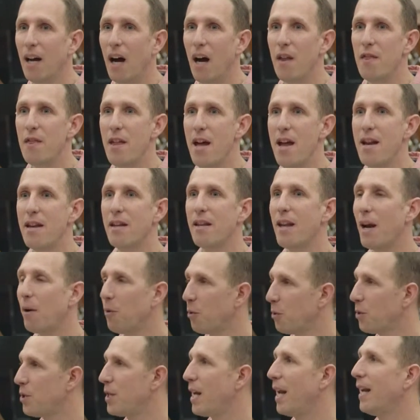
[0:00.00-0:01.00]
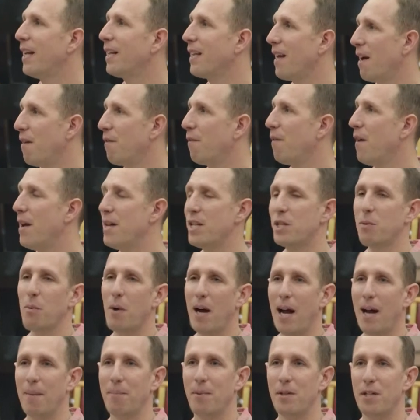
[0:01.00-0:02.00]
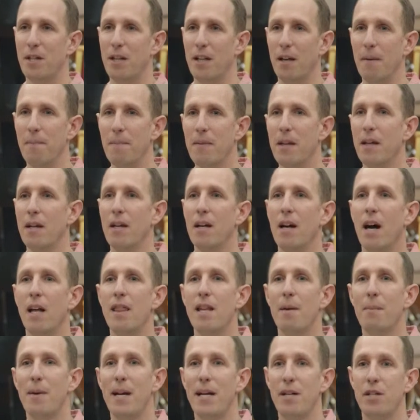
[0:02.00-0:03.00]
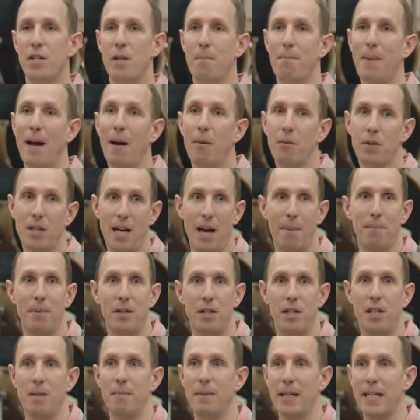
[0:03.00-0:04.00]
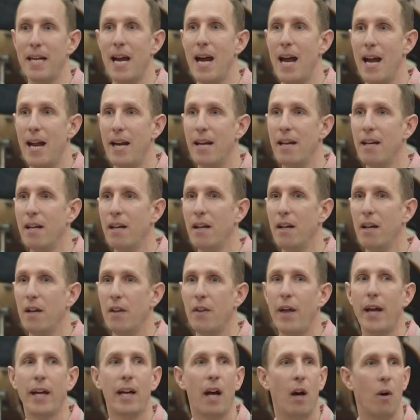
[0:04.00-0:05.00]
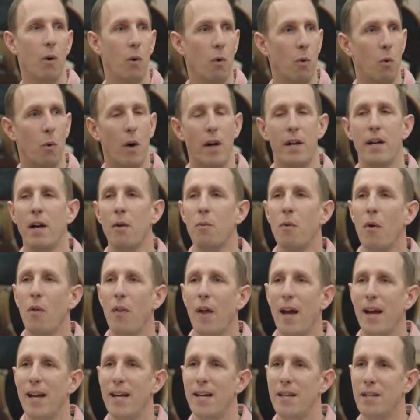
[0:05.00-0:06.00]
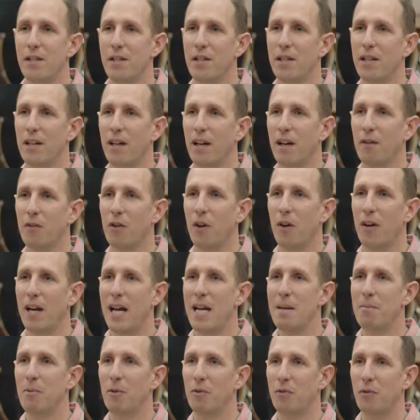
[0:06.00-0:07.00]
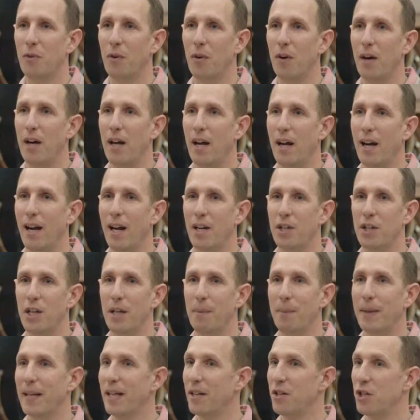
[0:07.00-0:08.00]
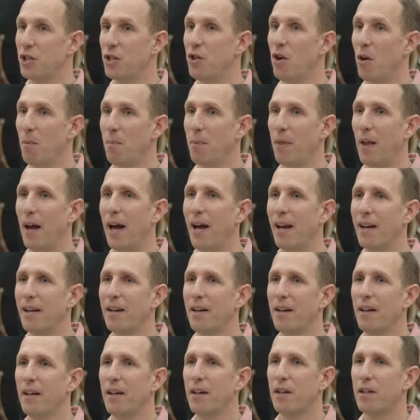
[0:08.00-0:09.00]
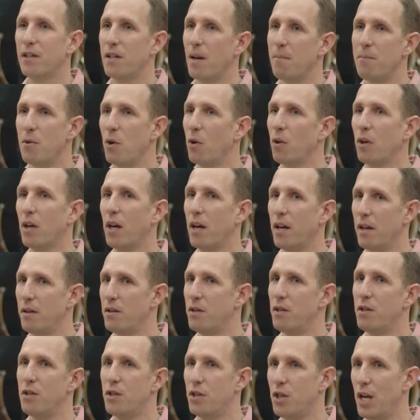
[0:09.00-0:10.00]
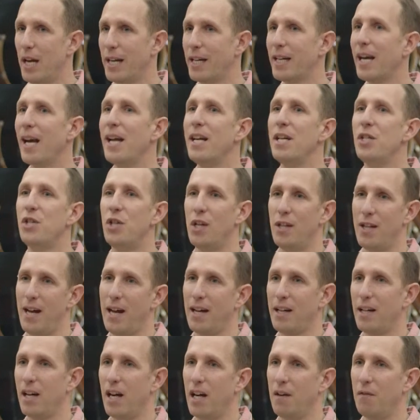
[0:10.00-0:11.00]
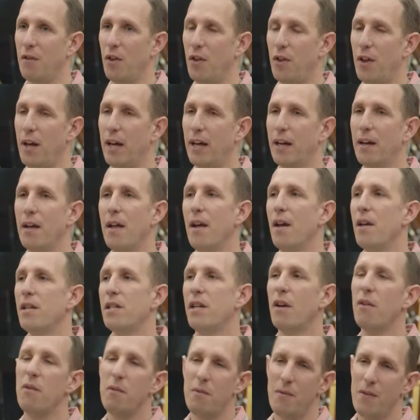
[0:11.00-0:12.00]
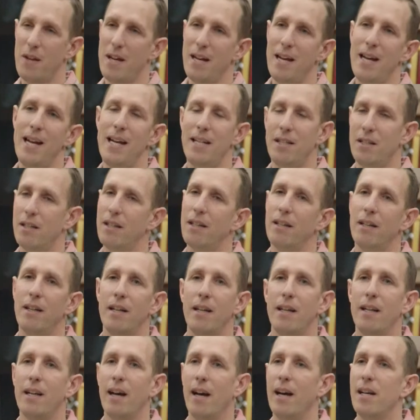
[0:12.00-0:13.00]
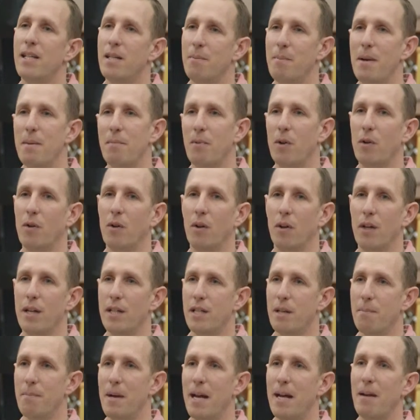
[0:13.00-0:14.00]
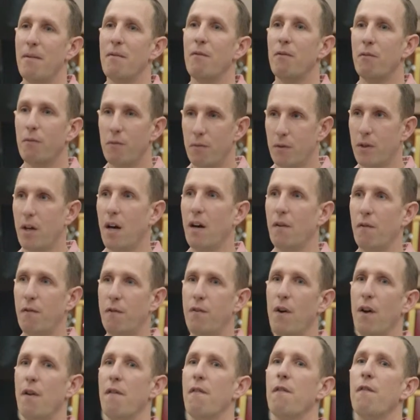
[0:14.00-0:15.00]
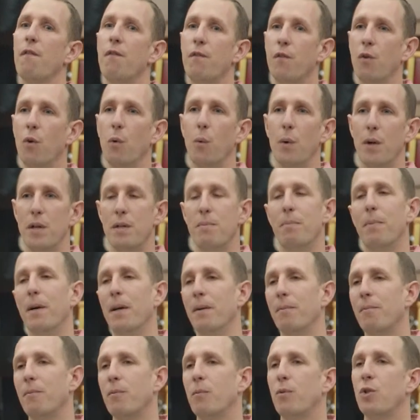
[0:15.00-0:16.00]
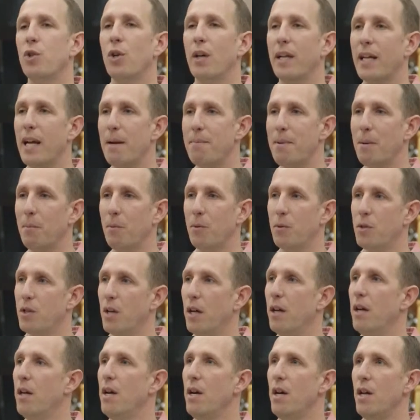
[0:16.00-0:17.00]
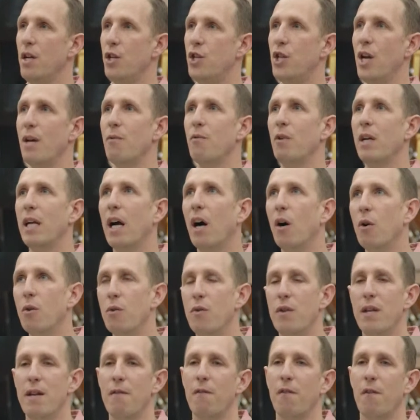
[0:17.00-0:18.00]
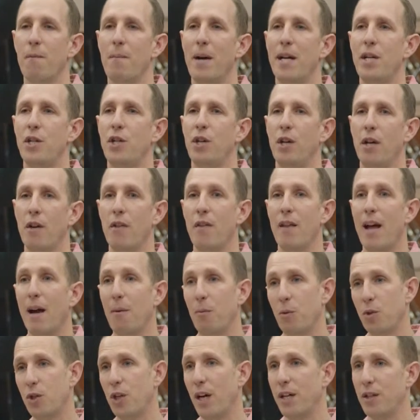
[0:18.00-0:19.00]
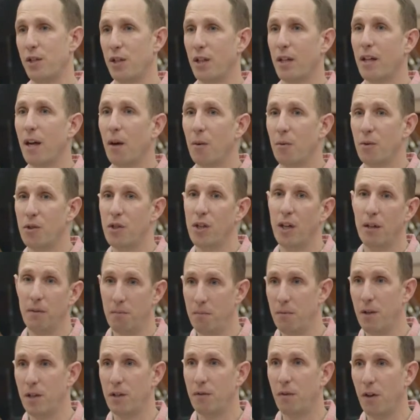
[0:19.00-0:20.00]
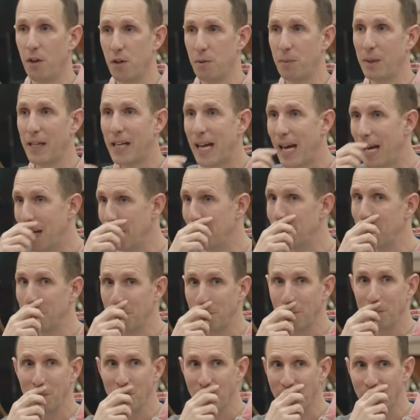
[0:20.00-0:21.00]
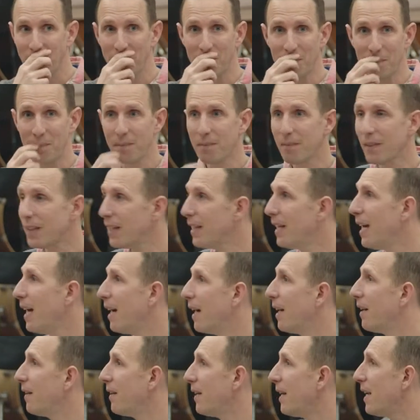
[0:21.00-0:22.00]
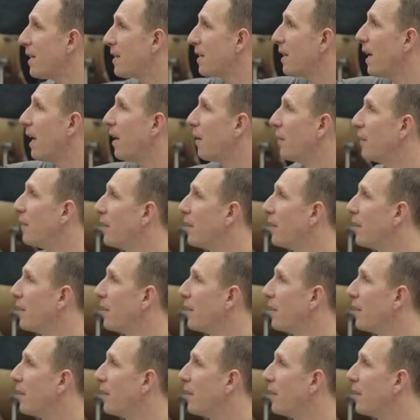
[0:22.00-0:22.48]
And then they're all telling their friends what happened to them. And then when it's about to happen to them again, they go, oh, I know what that is, and I've got a label for it, and actually we can stop that because I'm not going to engage in that kind of a thing. So it's a bit brutal. It's a bit kind of front forward, but we're trying to get people to generally own the information, and that will change the culture as far as we can. Yeah, yes, hello.